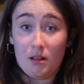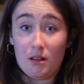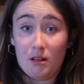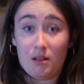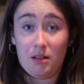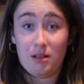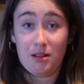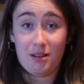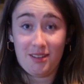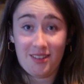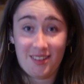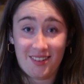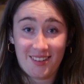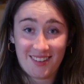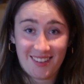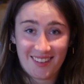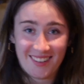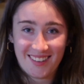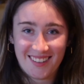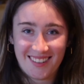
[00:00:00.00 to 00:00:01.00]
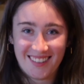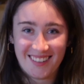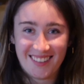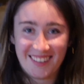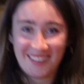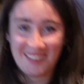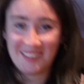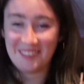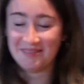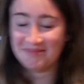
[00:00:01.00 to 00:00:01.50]
I just got you
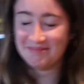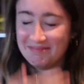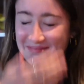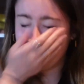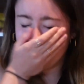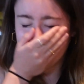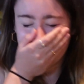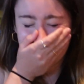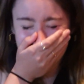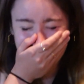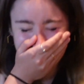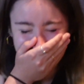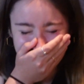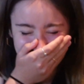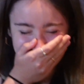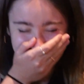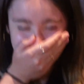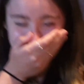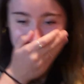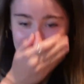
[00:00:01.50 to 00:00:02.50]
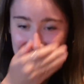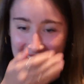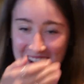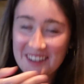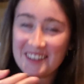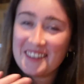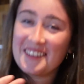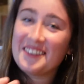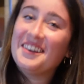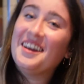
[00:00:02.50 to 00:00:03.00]
sleeping and I zoomed in.
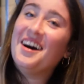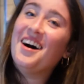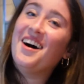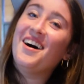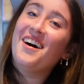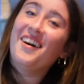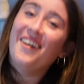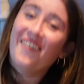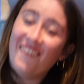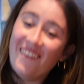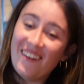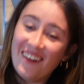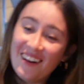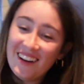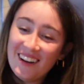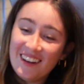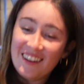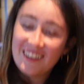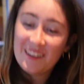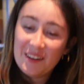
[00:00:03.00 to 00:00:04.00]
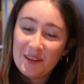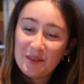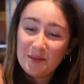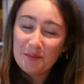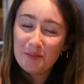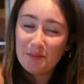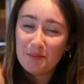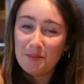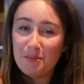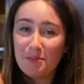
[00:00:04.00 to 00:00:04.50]
No. Sydney, scale
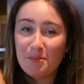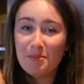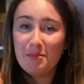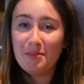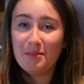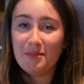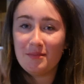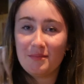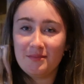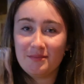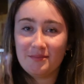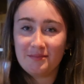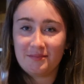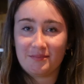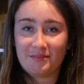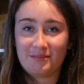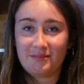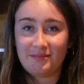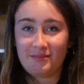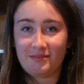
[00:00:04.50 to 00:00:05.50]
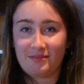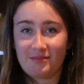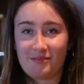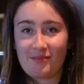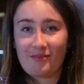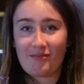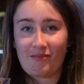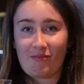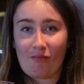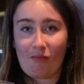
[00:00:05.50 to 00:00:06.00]
1 to 10. How
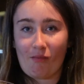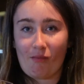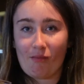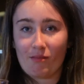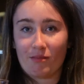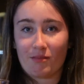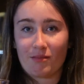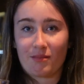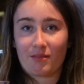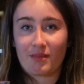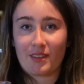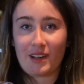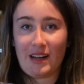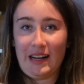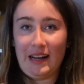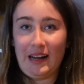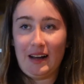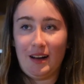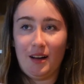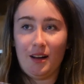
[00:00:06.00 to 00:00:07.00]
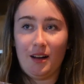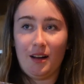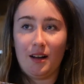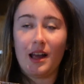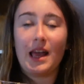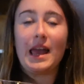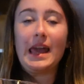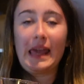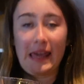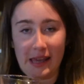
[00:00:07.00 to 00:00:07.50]
drunk?
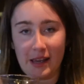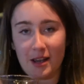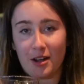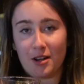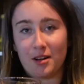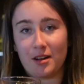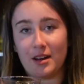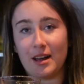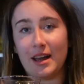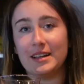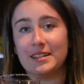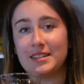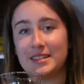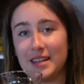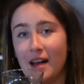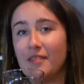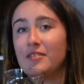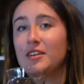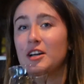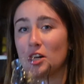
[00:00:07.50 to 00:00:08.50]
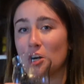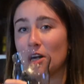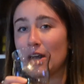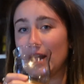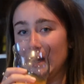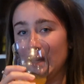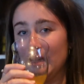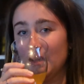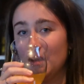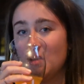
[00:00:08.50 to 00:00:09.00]
It's seven or
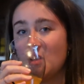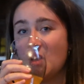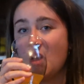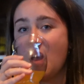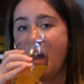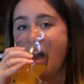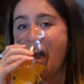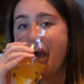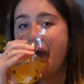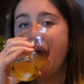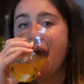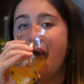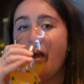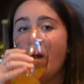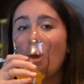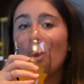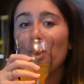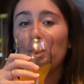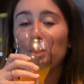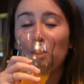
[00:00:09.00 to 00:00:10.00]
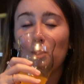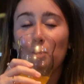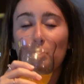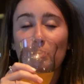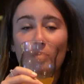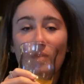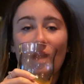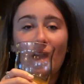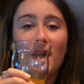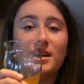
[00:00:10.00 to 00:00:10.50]
eight. So they got a fence in
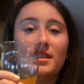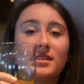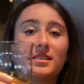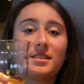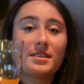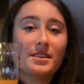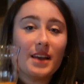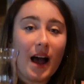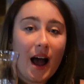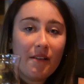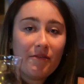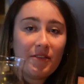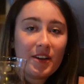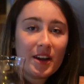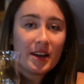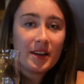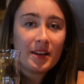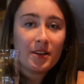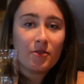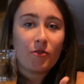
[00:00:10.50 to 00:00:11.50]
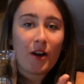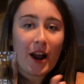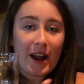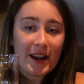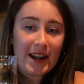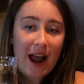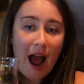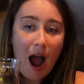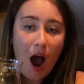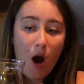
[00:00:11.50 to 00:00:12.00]
the for Okay. Seven right
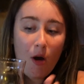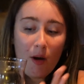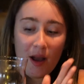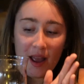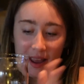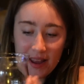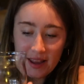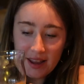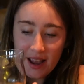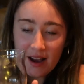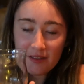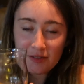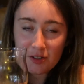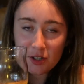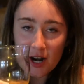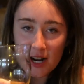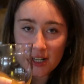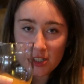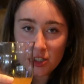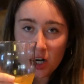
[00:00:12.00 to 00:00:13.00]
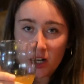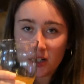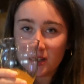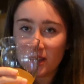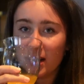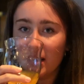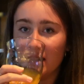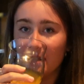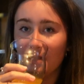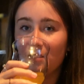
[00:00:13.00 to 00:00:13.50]
now, eight after I took
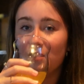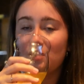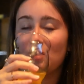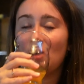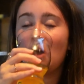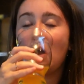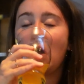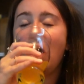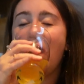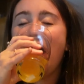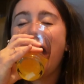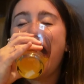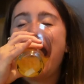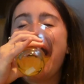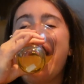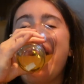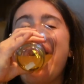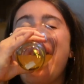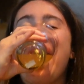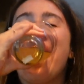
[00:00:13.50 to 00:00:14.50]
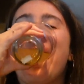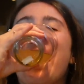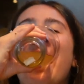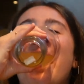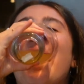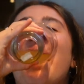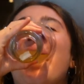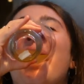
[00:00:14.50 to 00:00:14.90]
this. Or like a